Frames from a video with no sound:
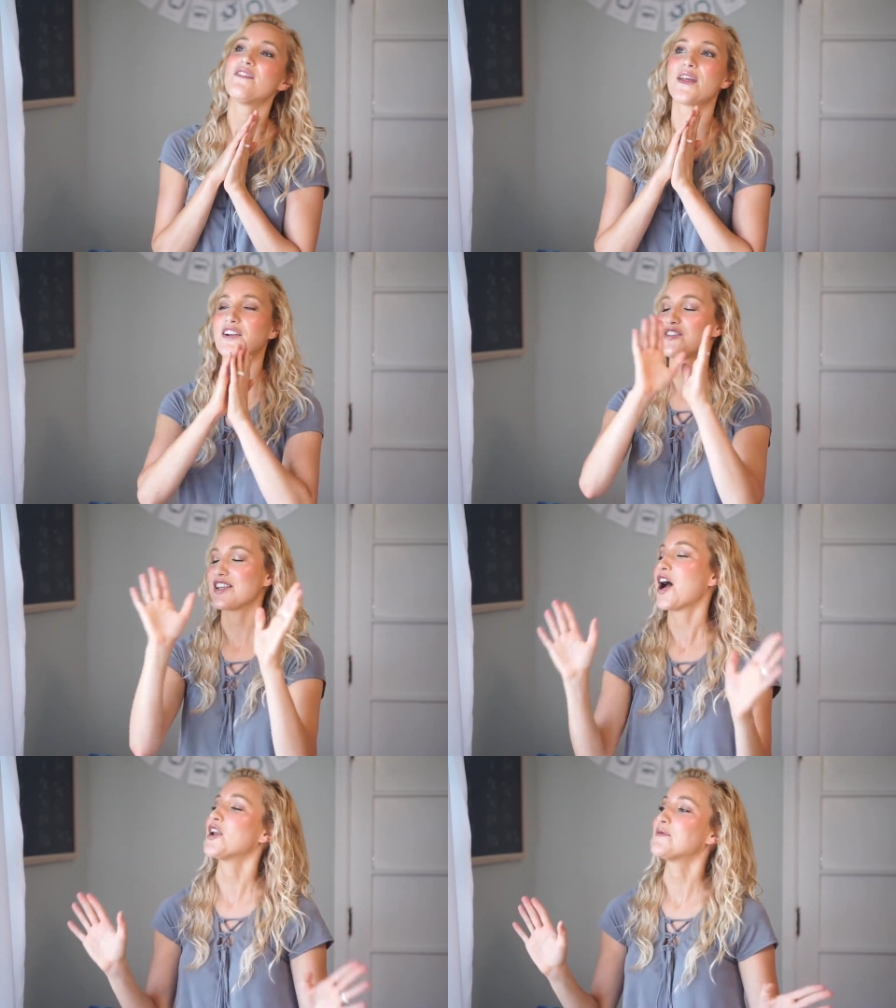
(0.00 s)
They're
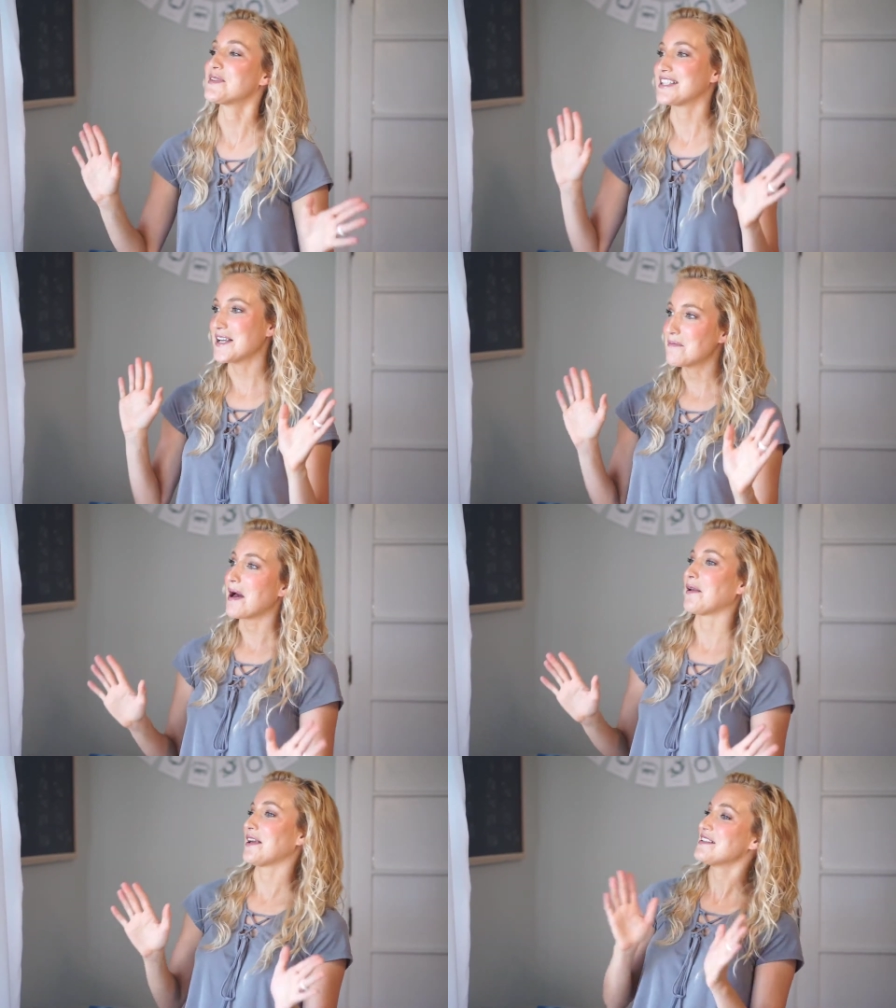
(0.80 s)
just 100%
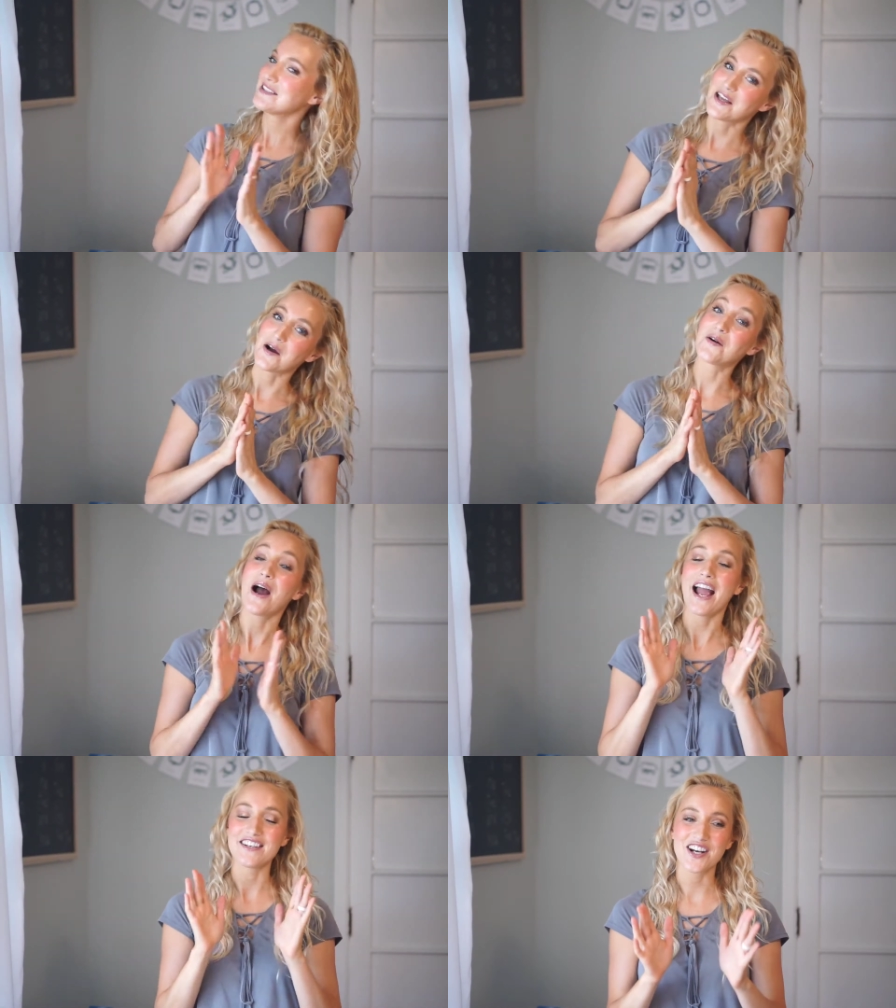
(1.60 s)
about it. So
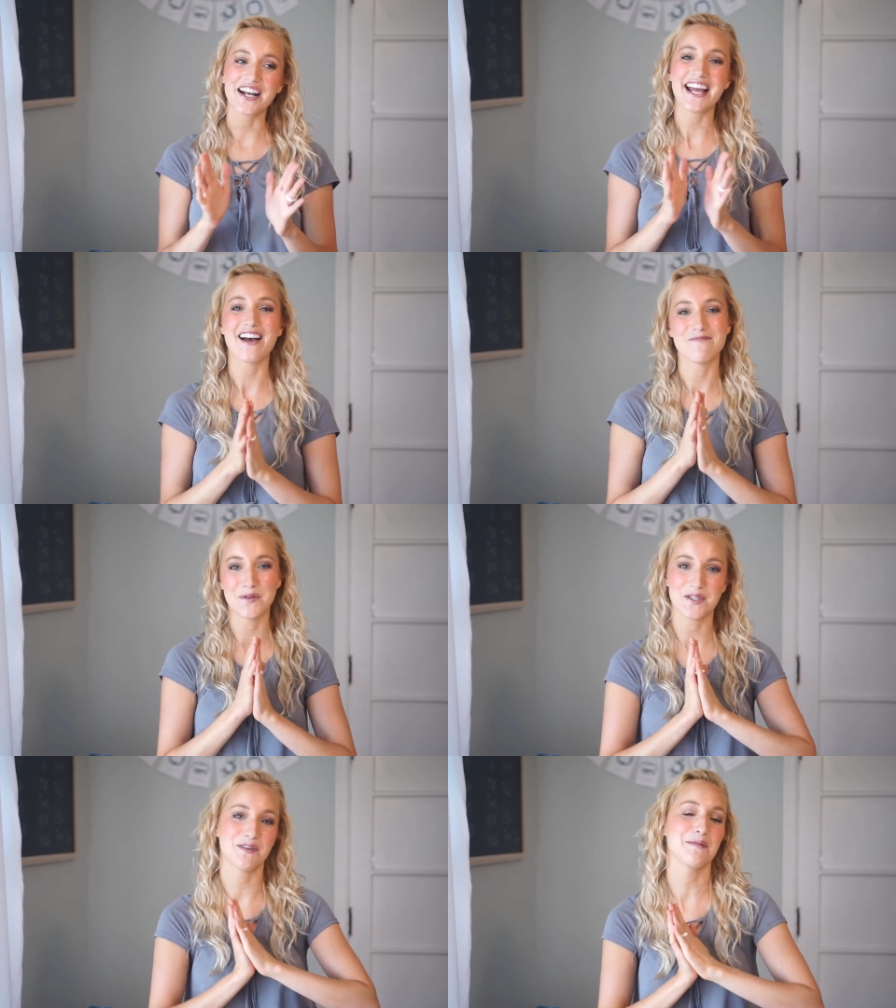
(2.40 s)
I try to have
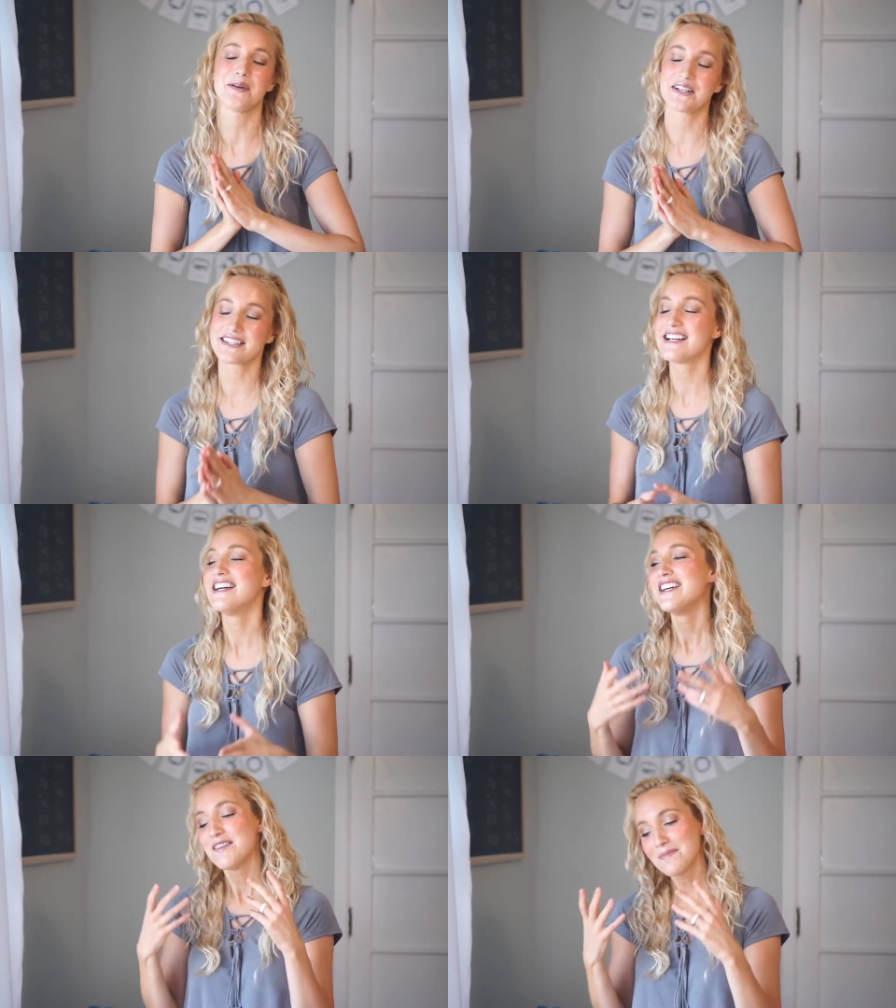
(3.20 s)
most of our books
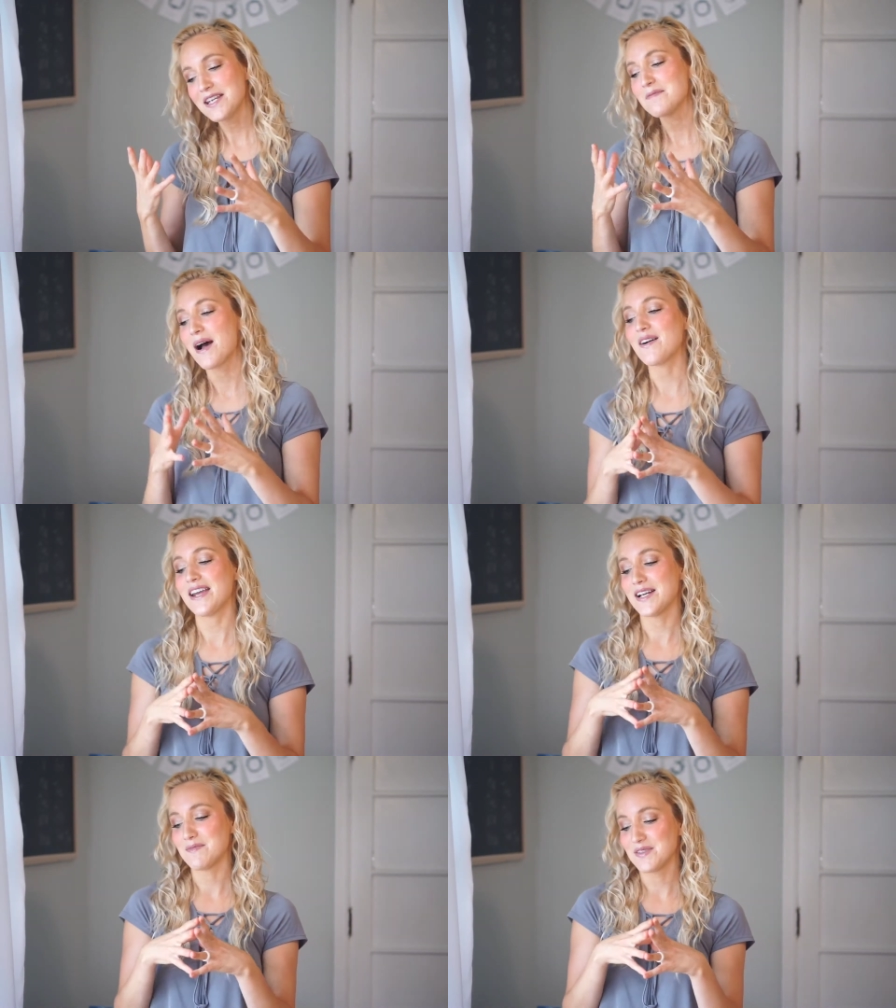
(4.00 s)
be about
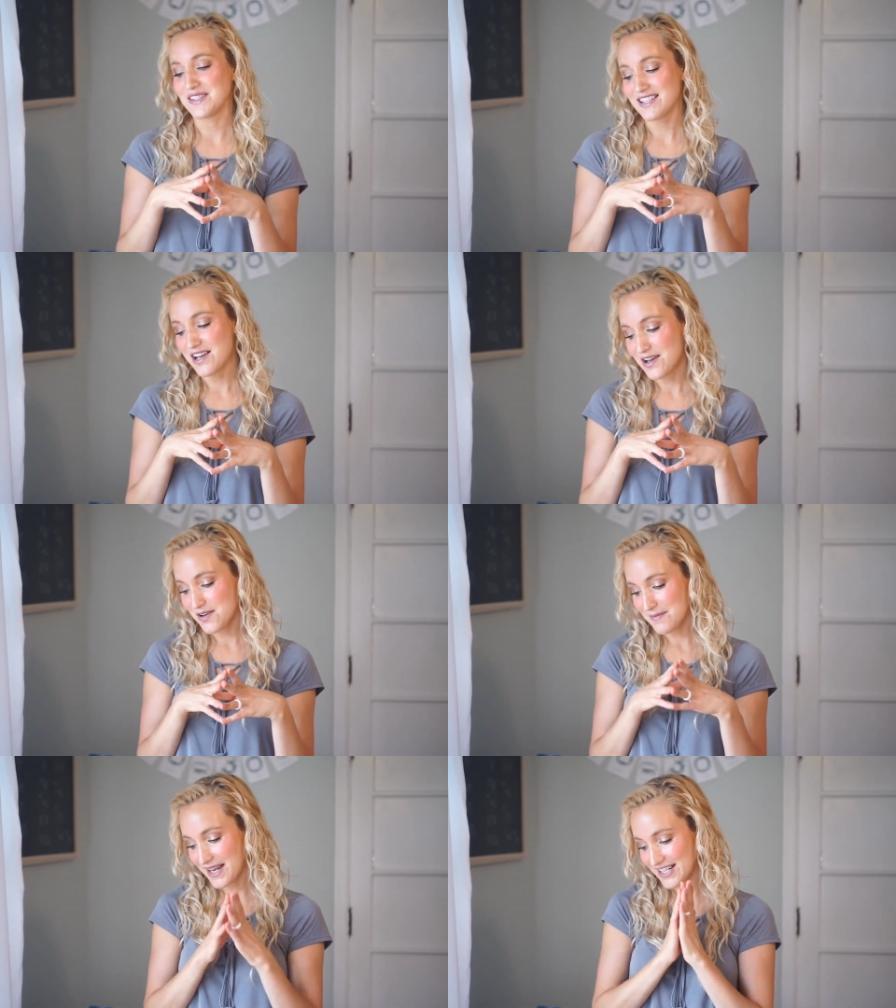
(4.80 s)
animals.
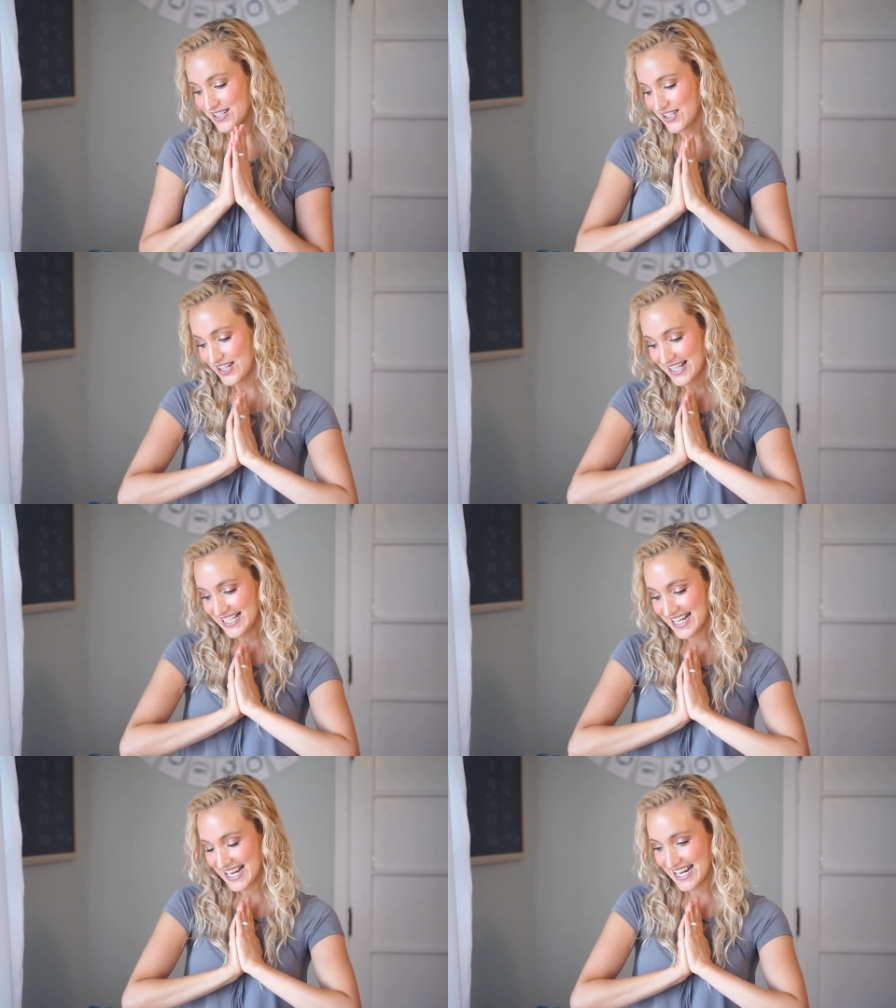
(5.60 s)
Oh my
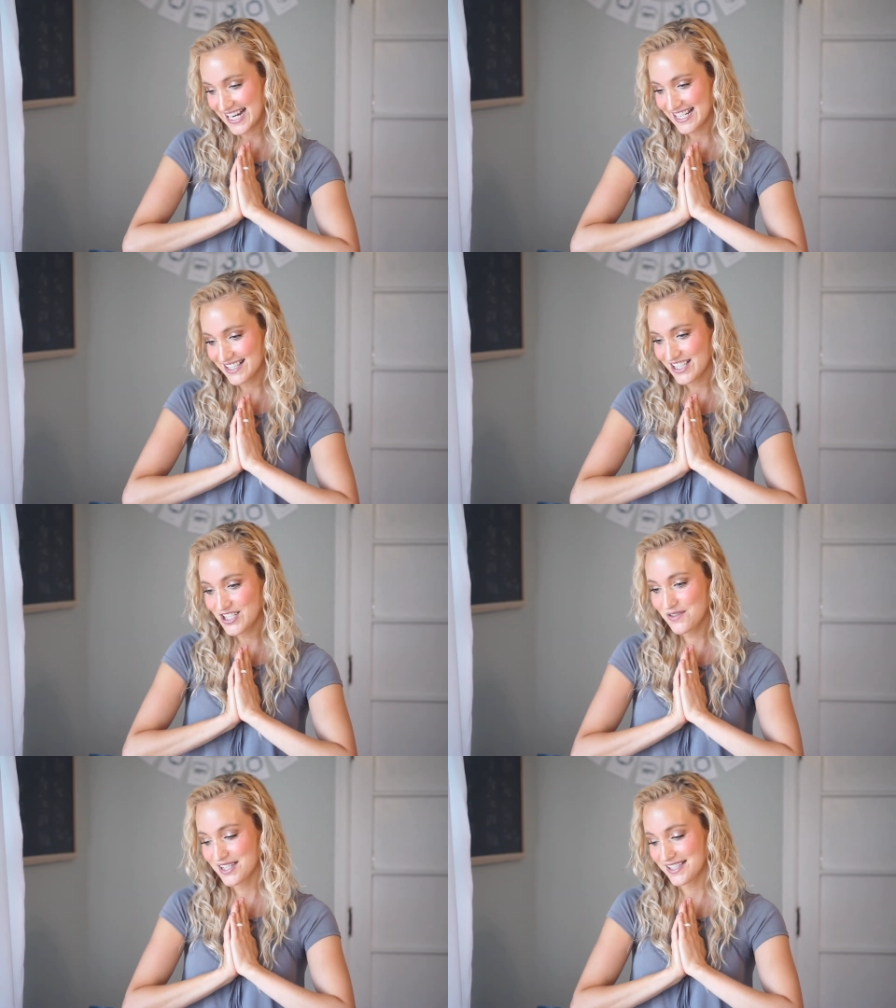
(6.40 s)
goodness,
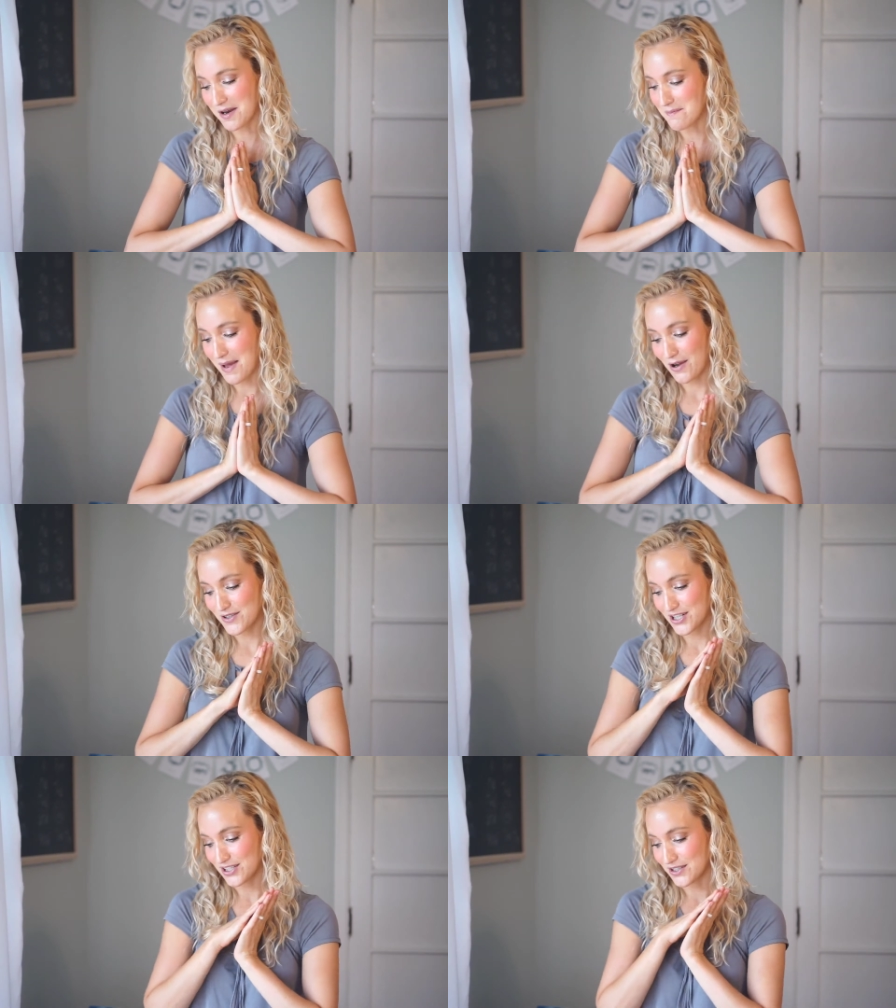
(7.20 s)
did you just dump out
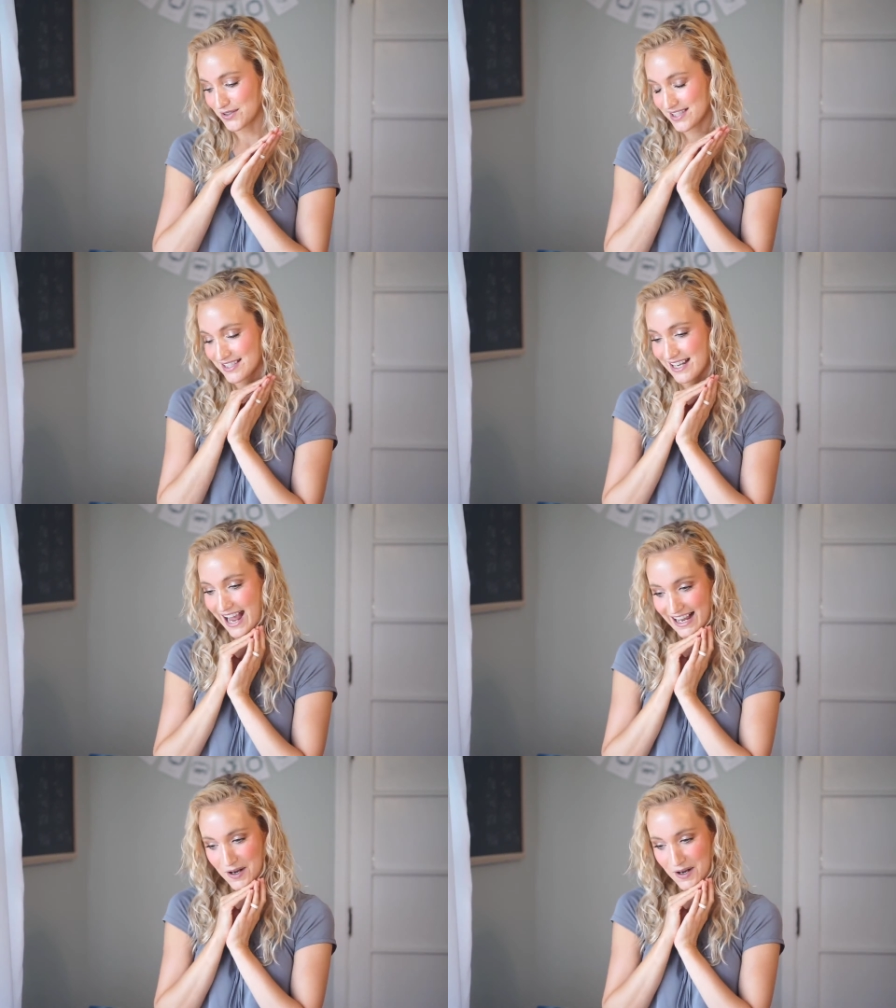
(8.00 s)
your little snack?